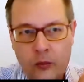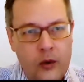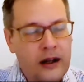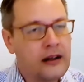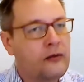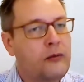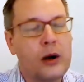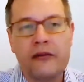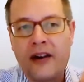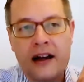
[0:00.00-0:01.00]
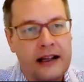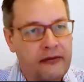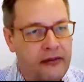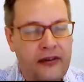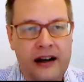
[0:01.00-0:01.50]
One file
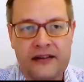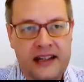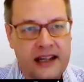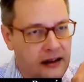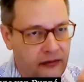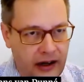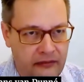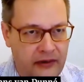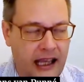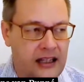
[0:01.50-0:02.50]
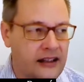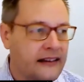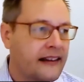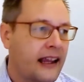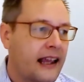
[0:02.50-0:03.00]
every 5 seconds for every agent.